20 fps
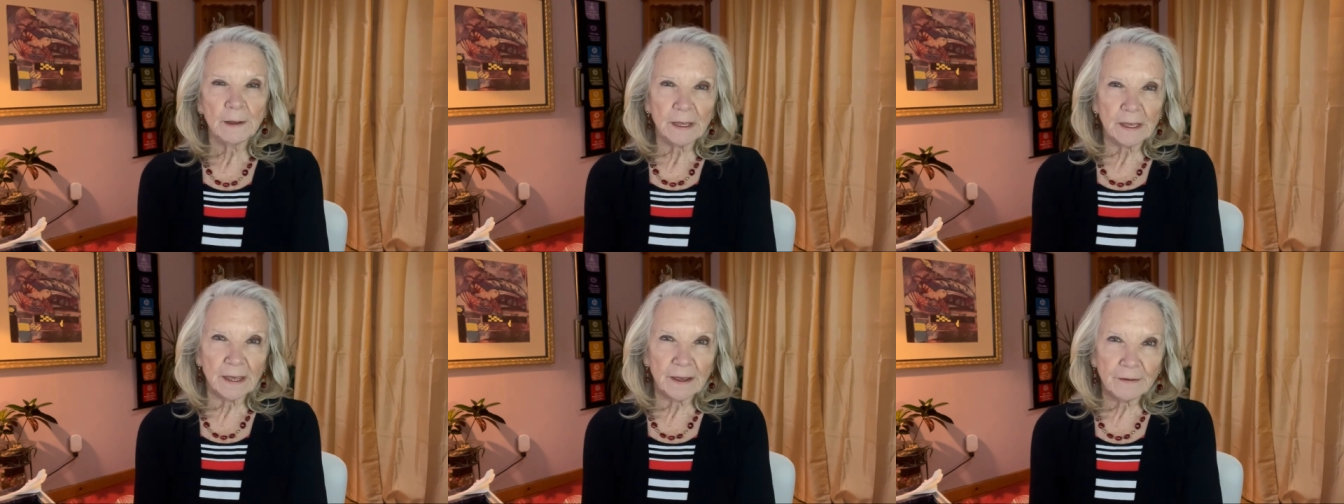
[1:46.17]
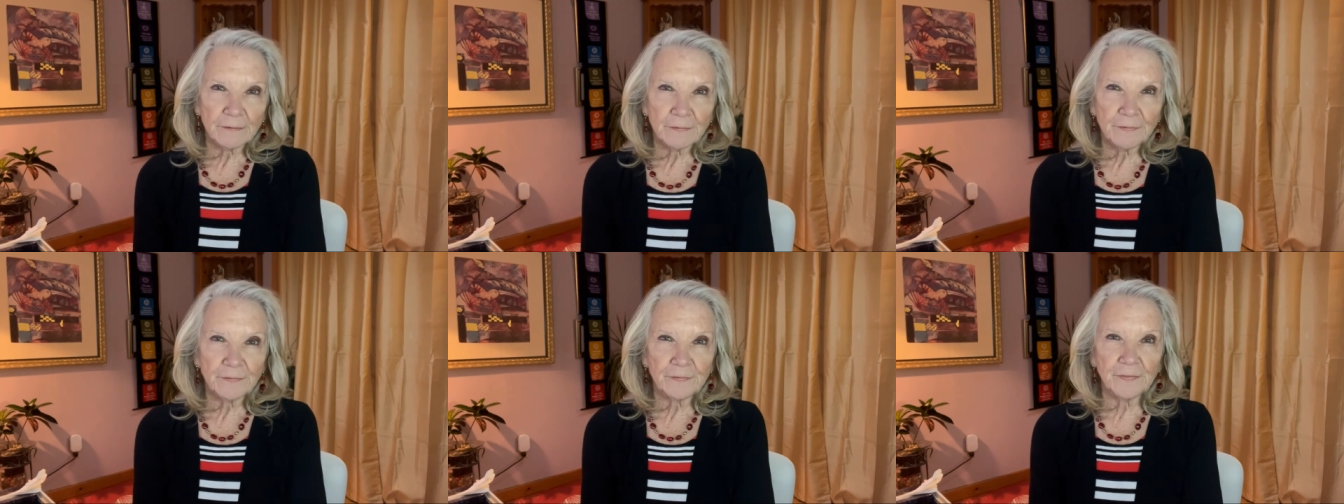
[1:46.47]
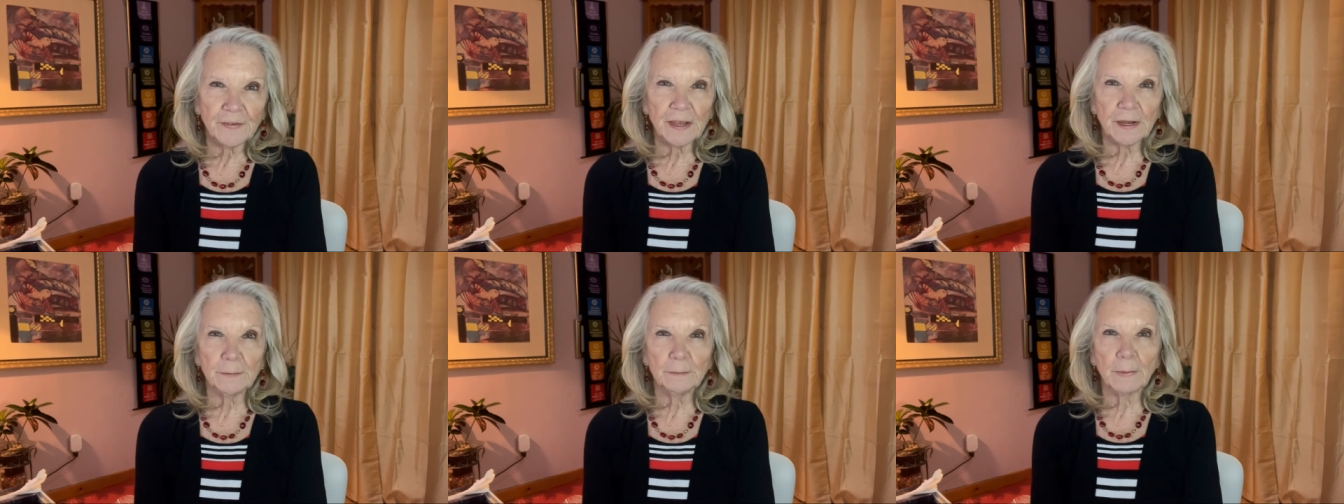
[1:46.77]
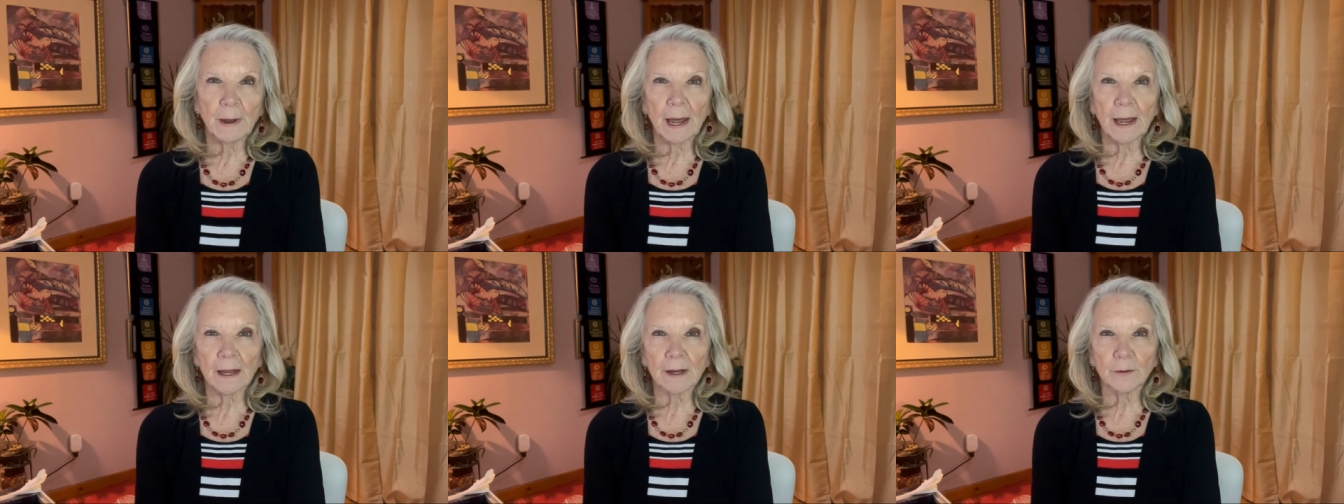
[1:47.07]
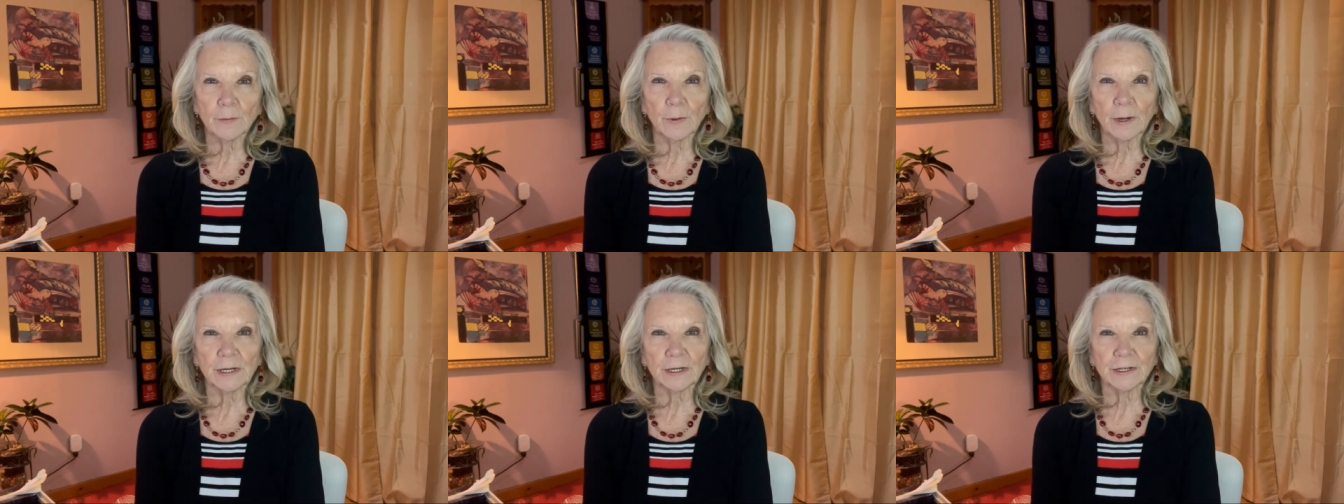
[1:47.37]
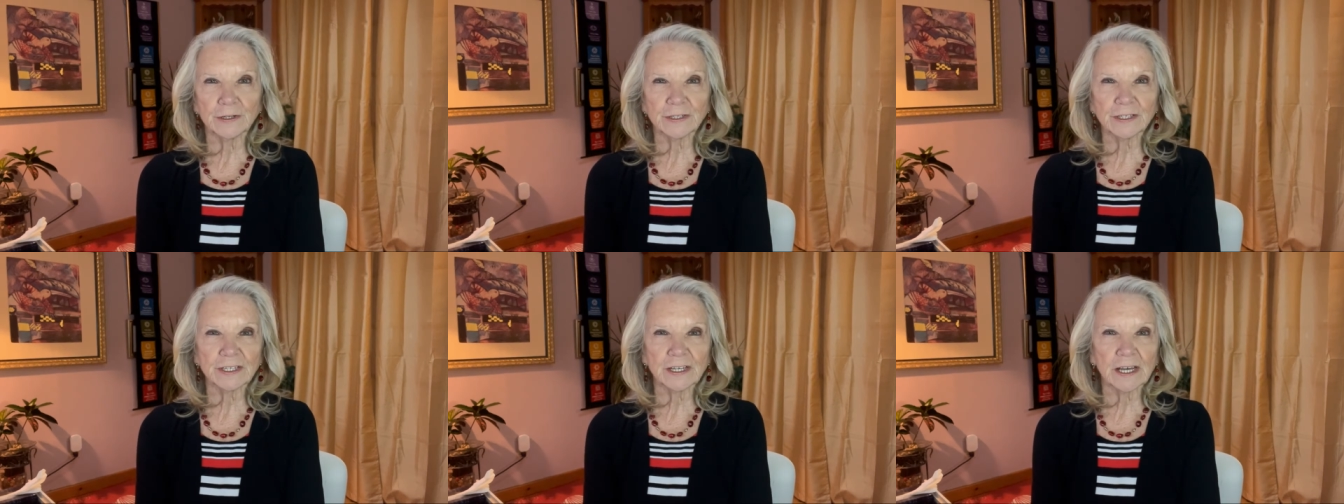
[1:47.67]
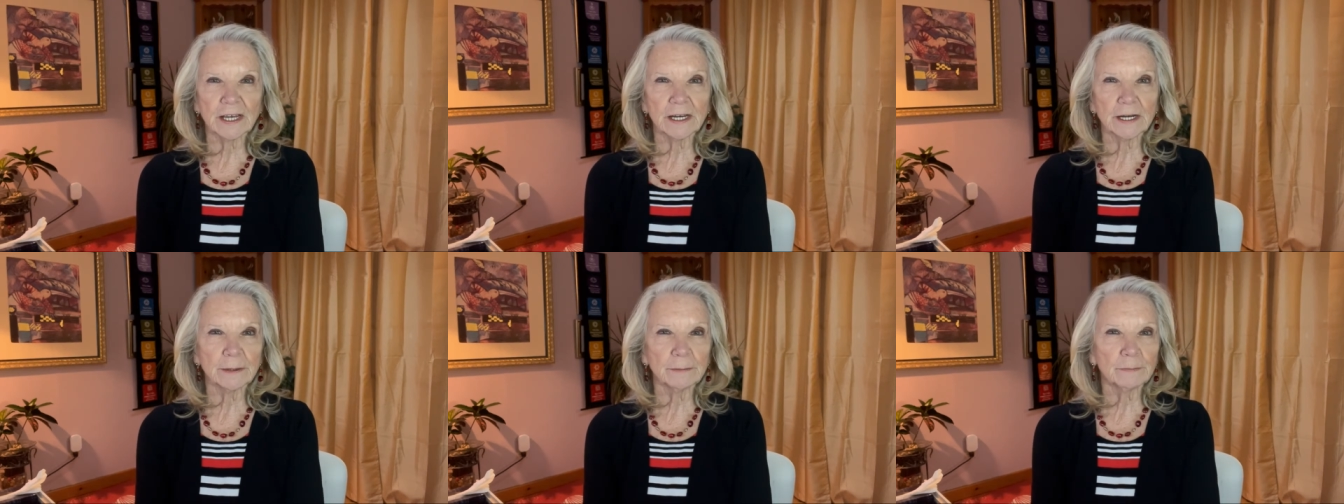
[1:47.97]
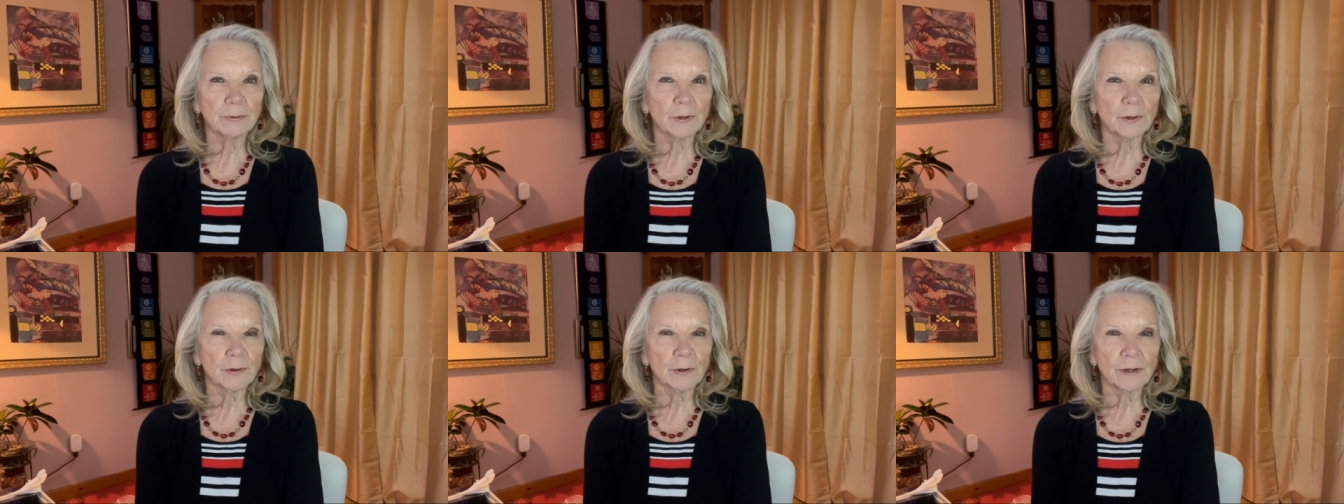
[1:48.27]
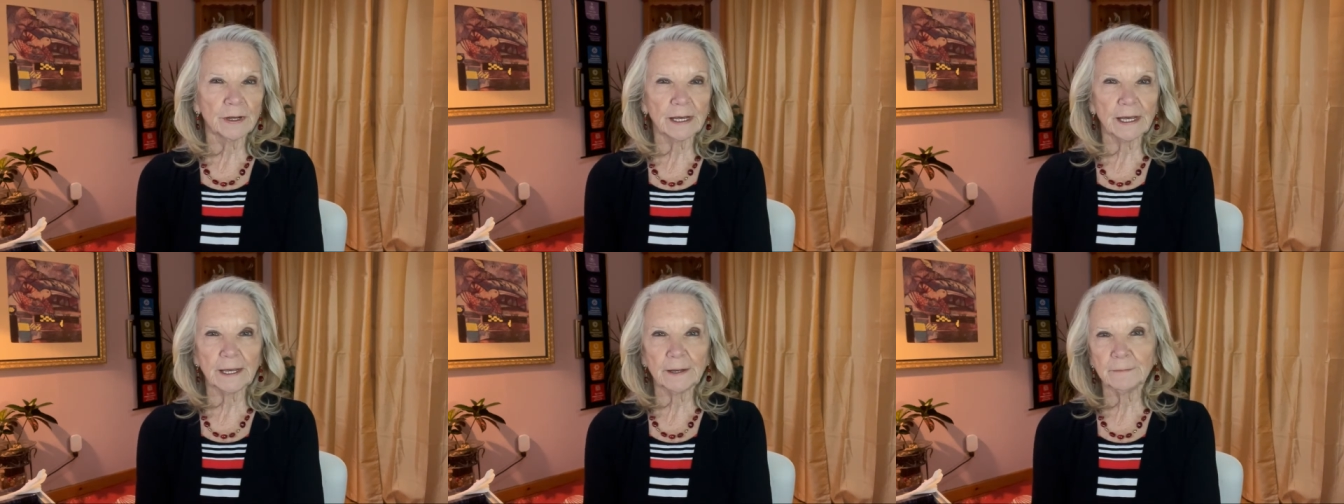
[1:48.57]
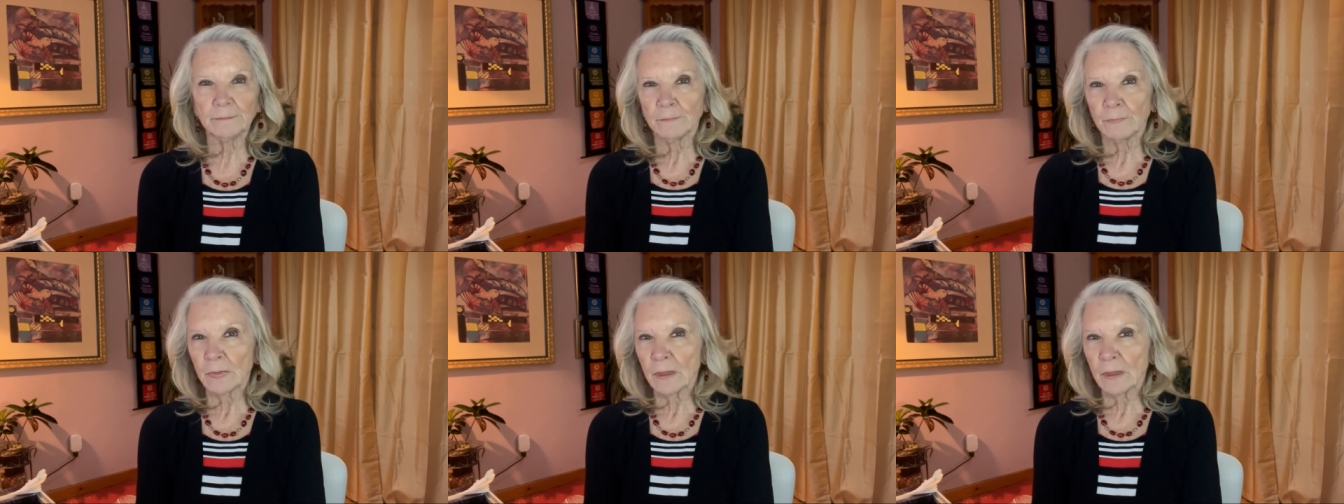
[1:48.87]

give feedback when you see an employee